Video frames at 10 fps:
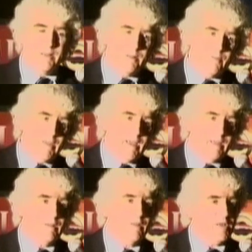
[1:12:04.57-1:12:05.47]

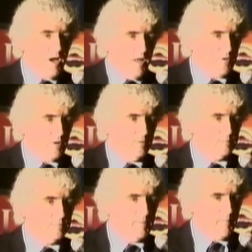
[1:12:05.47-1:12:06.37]
than the other
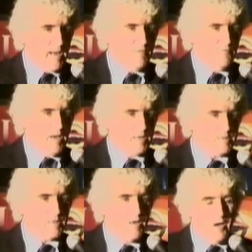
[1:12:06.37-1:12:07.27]
that
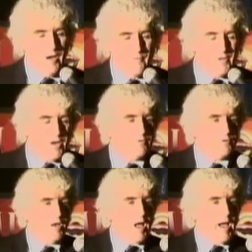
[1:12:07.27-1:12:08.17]
manifests, of the
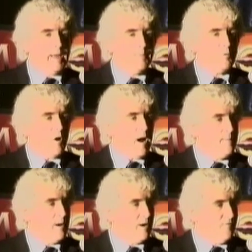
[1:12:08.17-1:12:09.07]
underlying
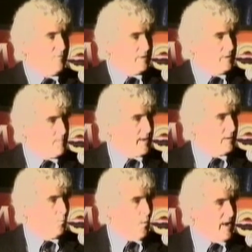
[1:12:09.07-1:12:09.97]
primary
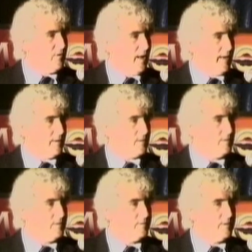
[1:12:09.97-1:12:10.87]
fundamental wavelength
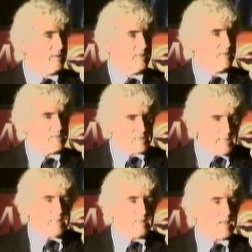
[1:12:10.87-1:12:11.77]
that exists
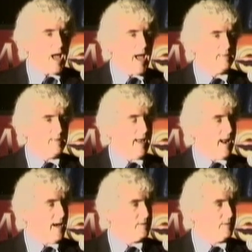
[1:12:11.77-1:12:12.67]
inside that
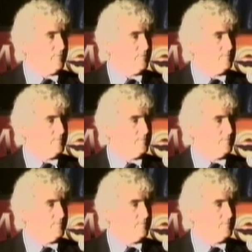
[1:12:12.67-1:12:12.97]
octave.